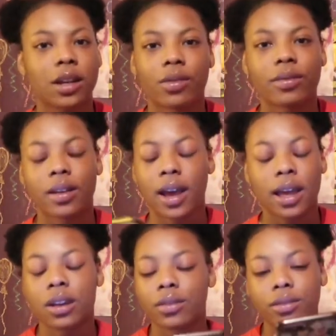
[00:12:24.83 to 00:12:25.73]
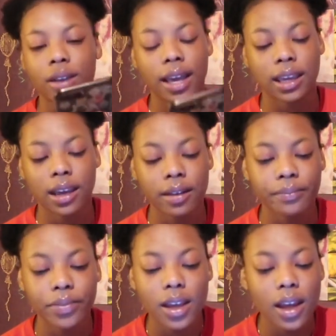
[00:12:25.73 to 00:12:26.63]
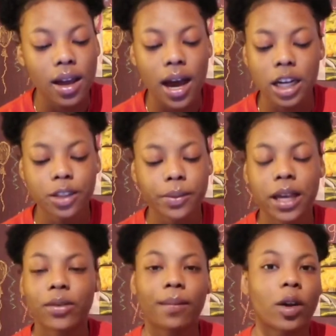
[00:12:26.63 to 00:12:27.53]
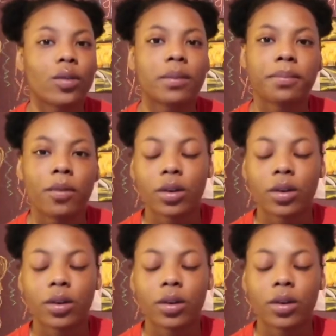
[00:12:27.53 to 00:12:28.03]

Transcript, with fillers: I don't I don't I can't I just play it when I'm like on the